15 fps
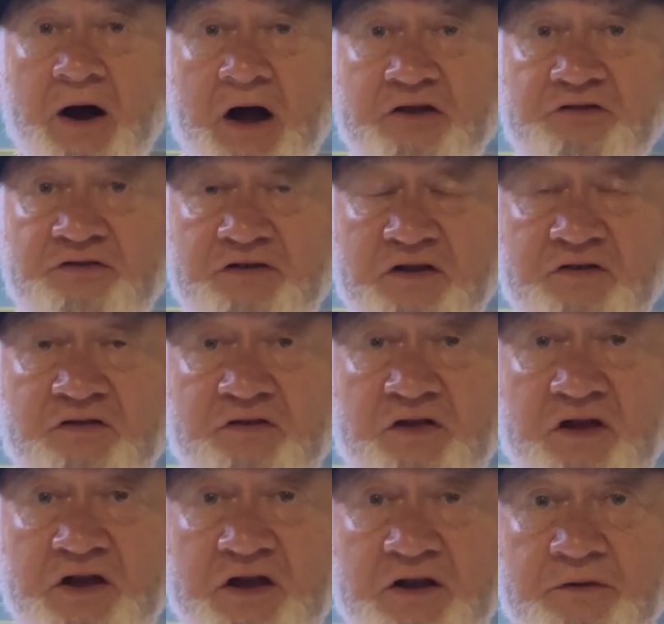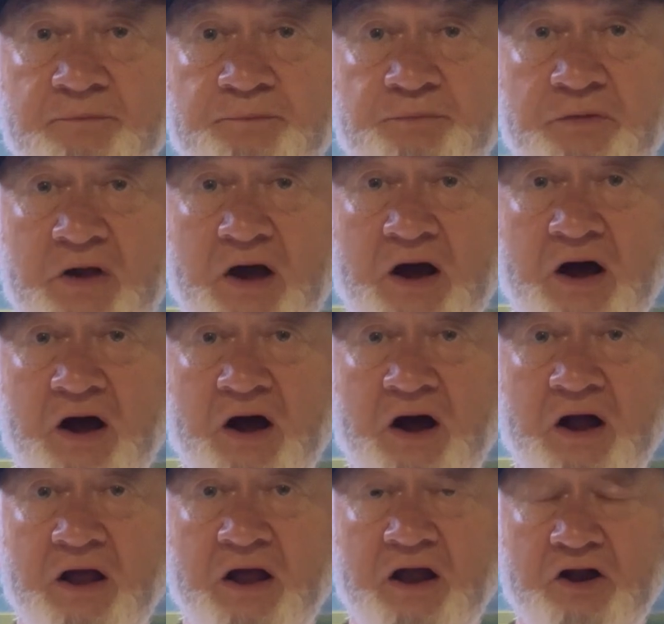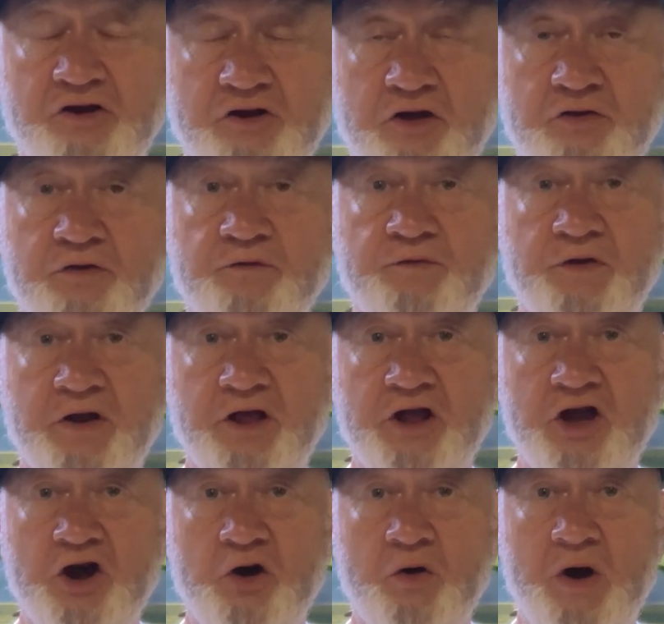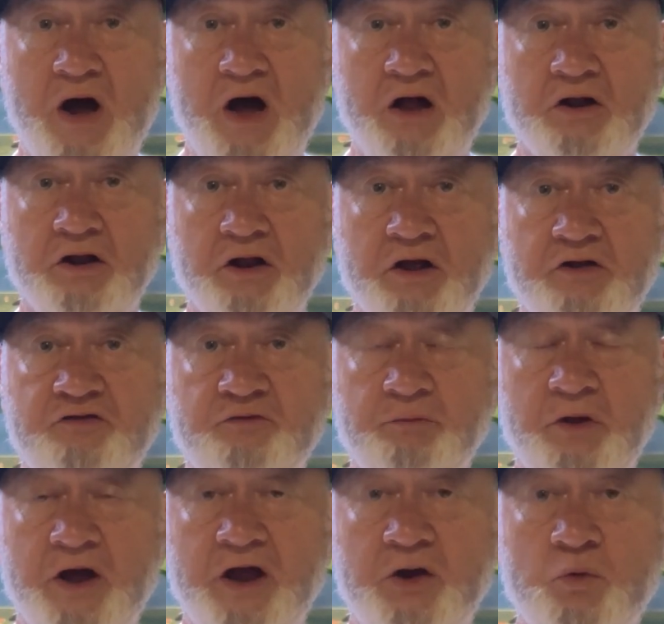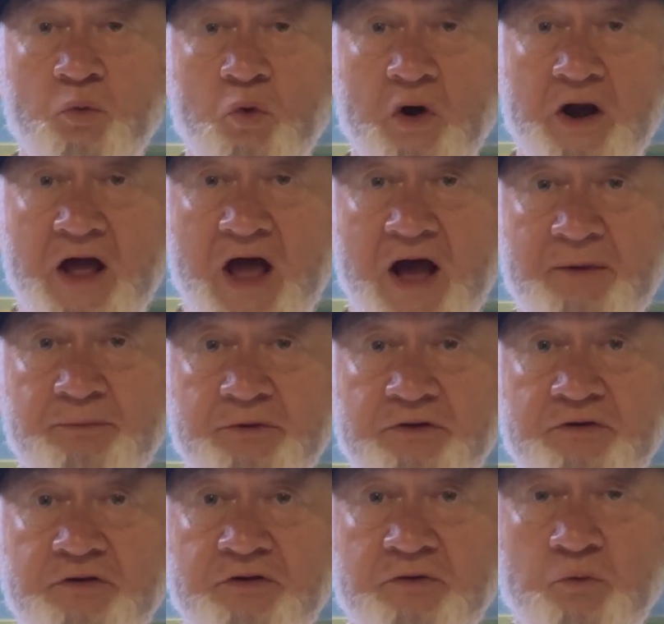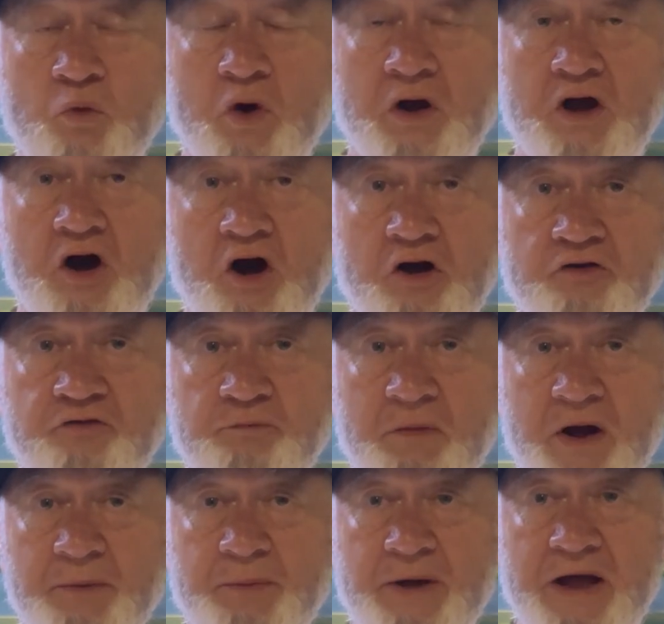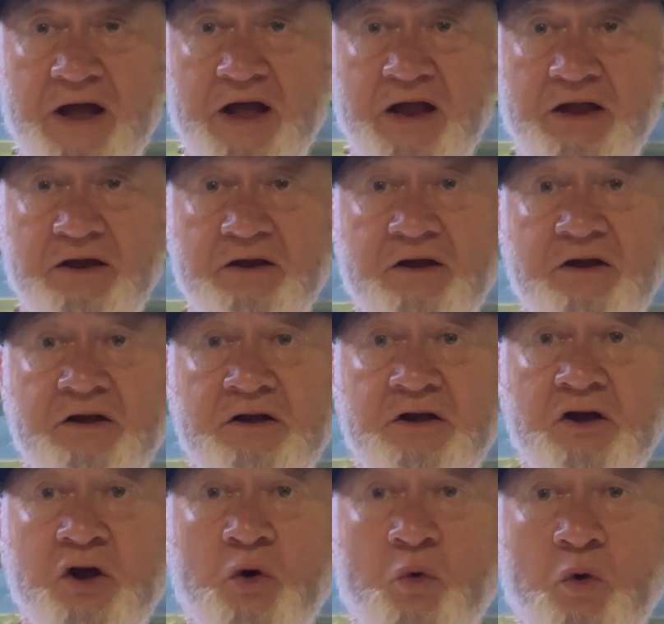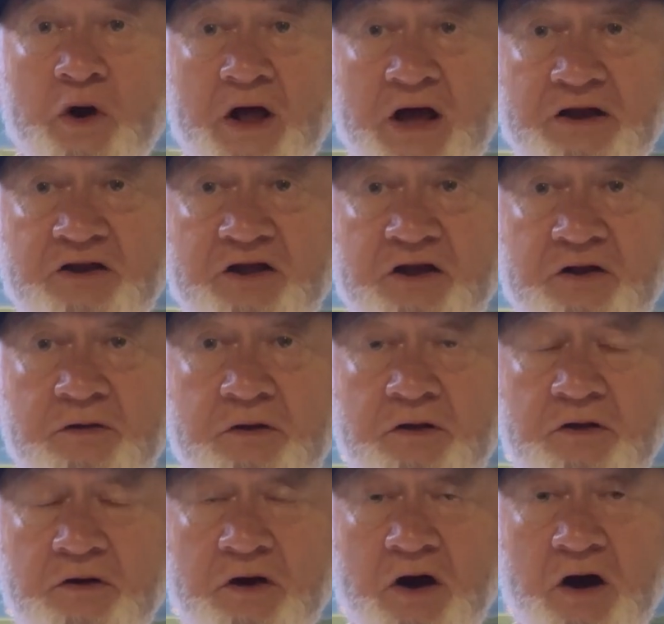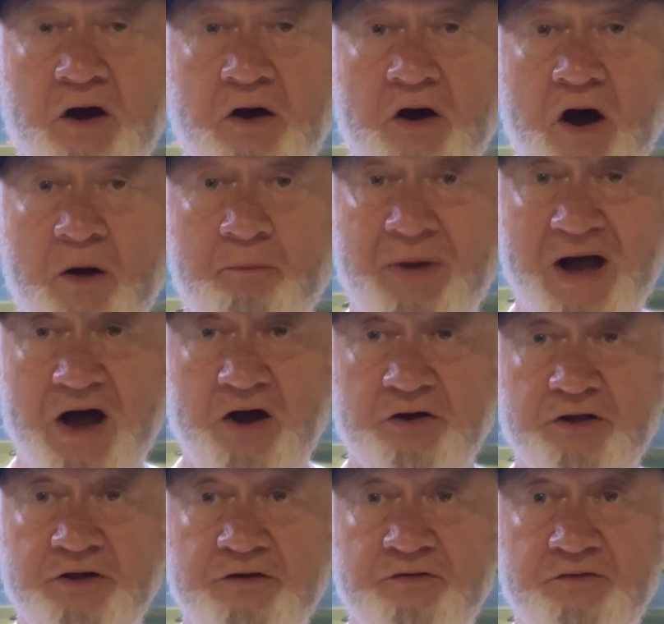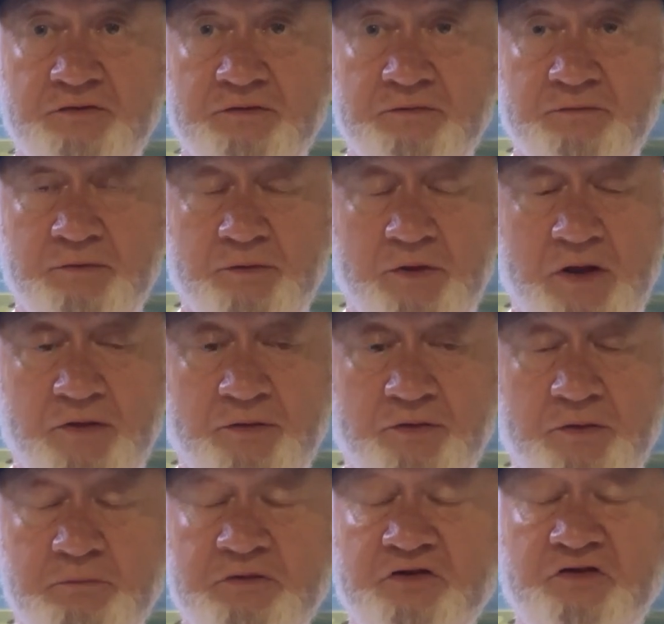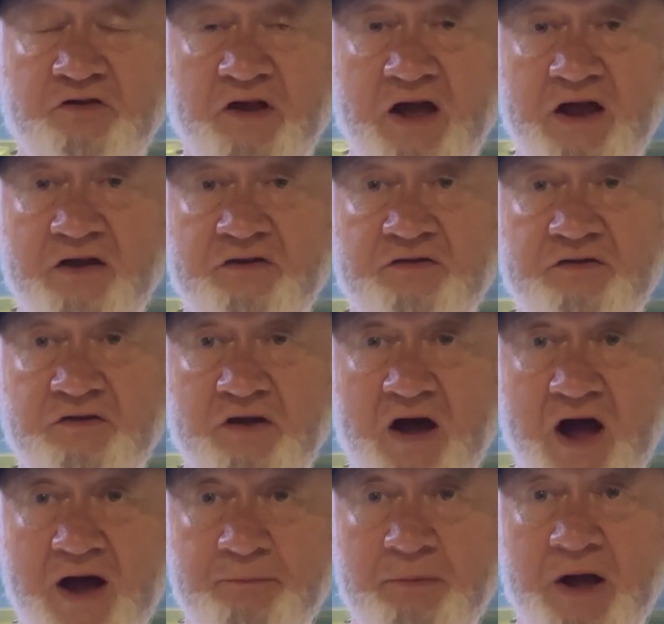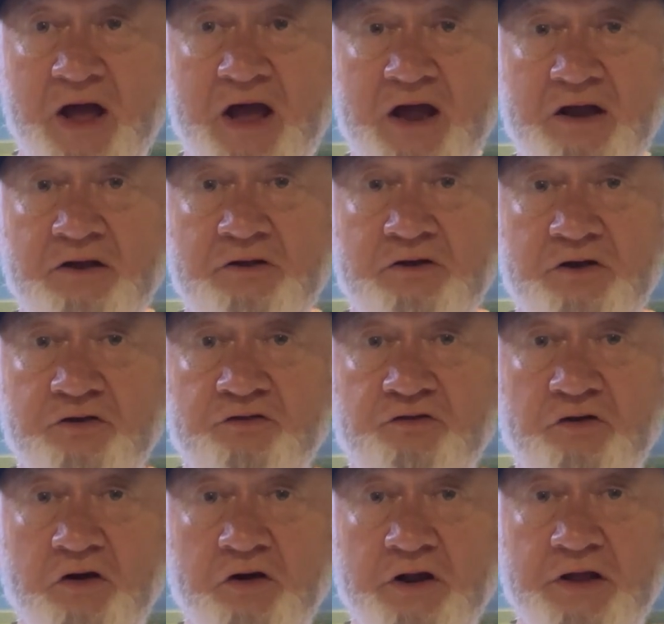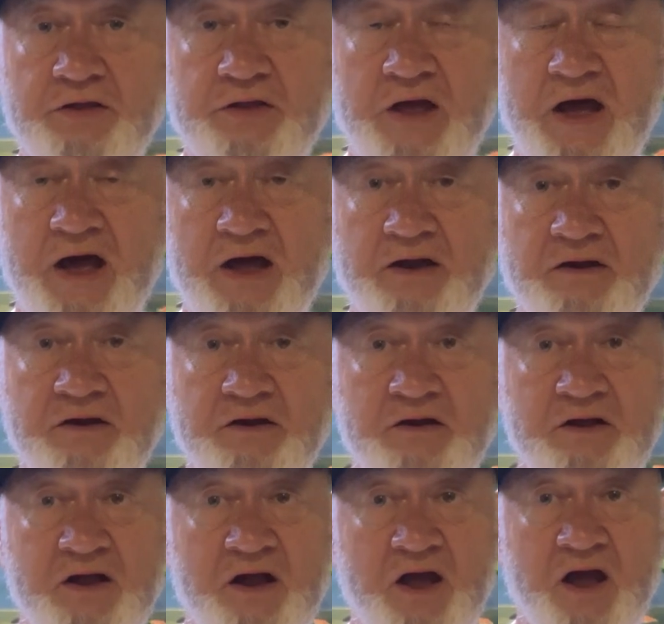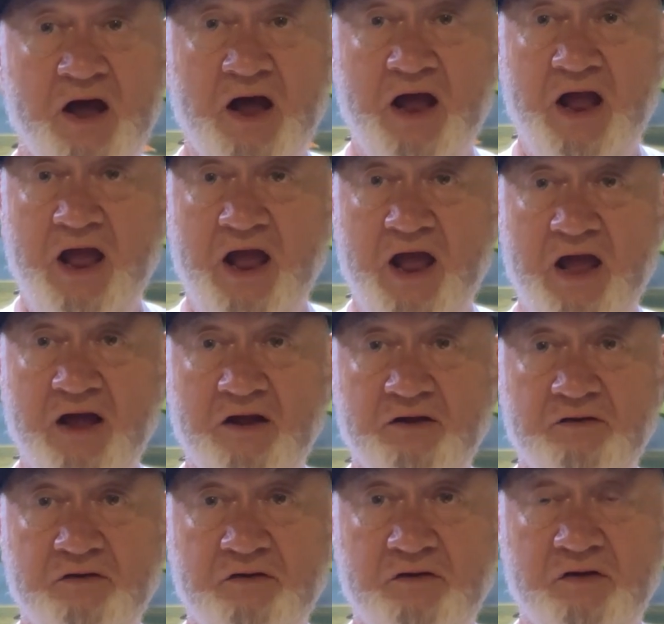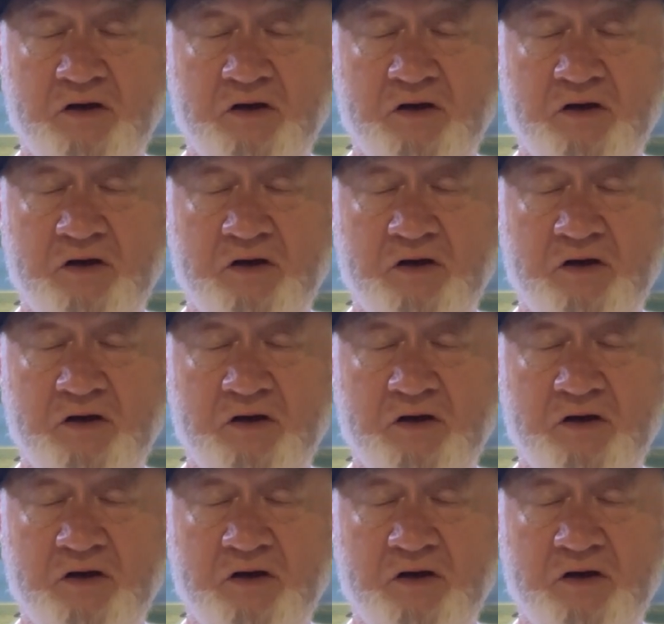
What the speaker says: Since then, in another video, I'll explain what happened, what caused my pain, what I did about it, the mistakes I made concerning that, and